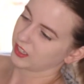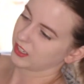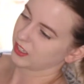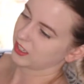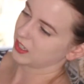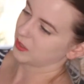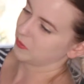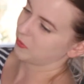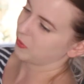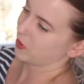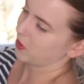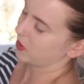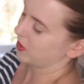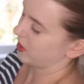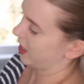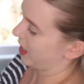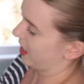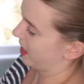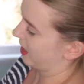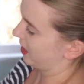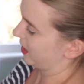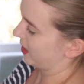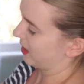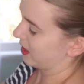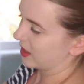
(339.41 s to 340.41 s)
She broke,
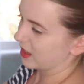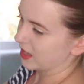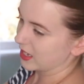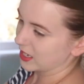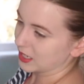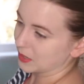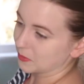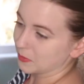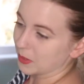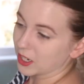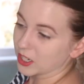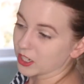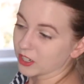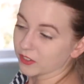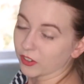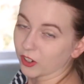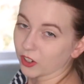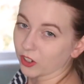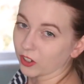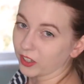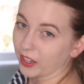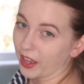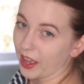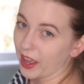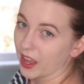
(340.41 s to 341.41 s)
like, this much of
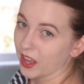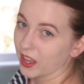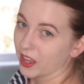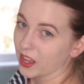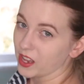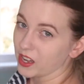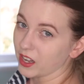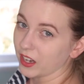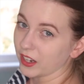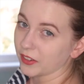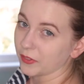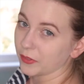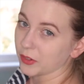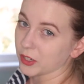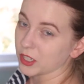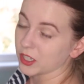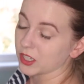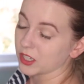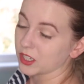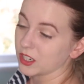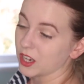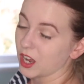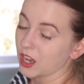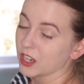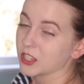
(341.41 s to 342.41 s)
her leg, and it
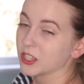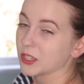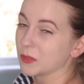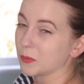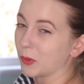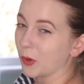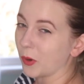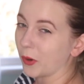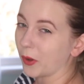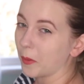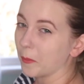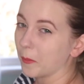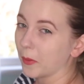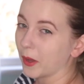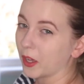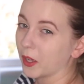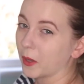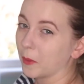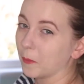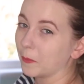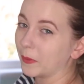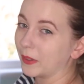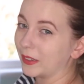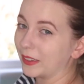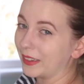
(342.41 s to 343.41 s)
was not just broken, but
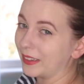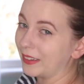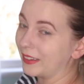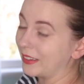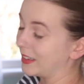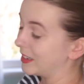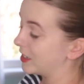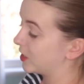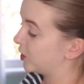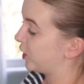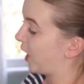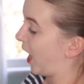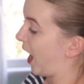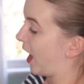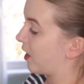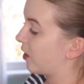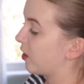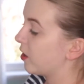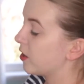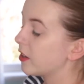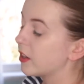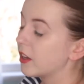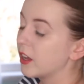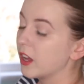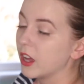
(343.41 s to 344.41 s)
completely
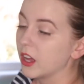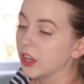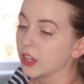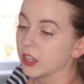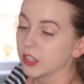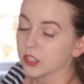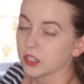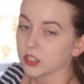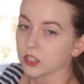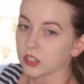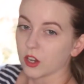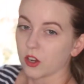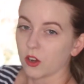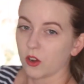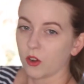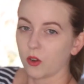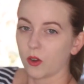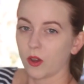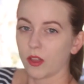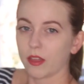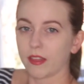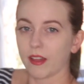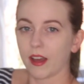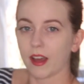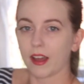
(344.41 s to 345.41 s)
shattered.
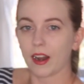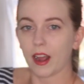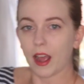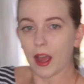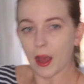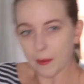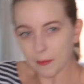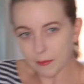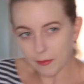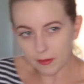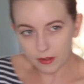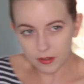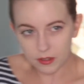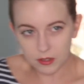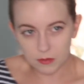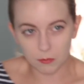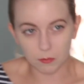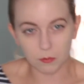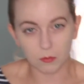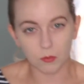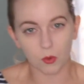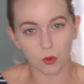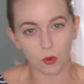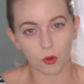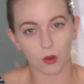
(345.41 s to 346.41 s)
So that
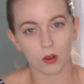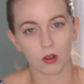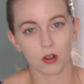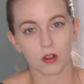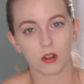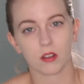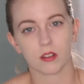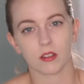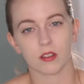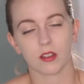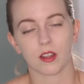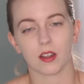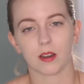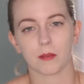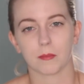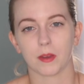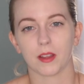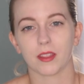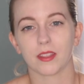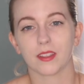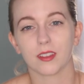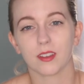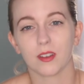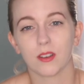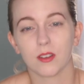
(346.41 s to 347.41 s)
happened more than a
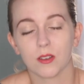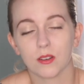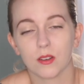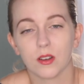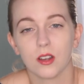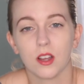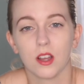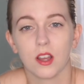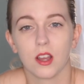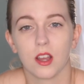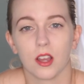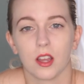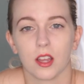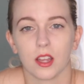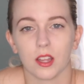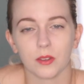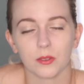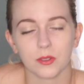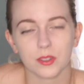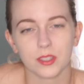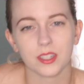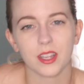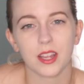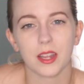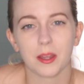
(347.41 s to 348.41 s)
month ago. It
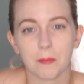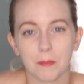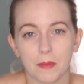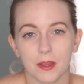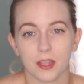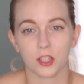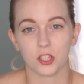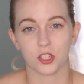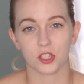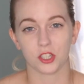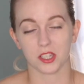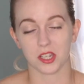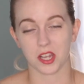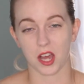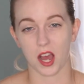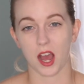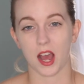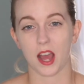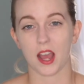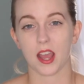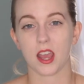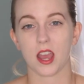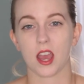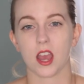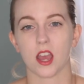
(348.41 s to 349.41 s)
was, like,
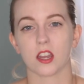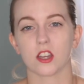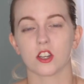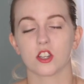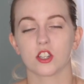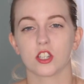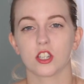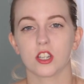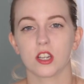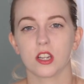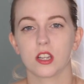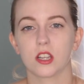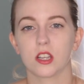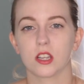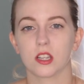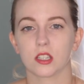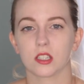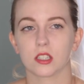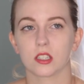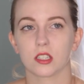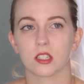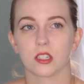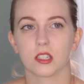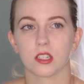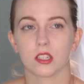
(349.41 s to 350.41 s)
mid-July, and she
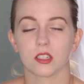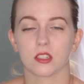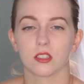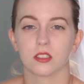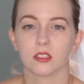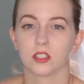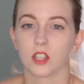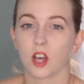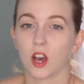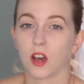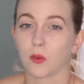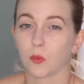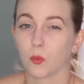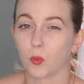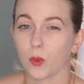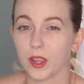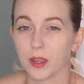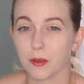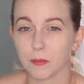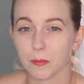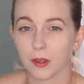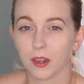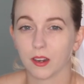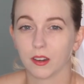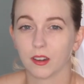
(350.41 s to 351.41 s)
is still
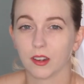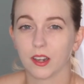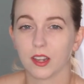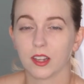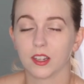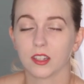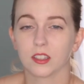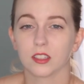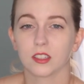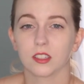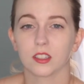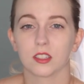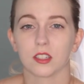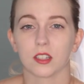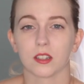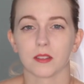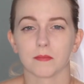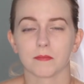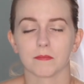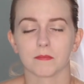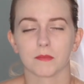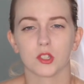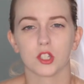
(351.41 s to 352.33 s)
non-weight-bearing.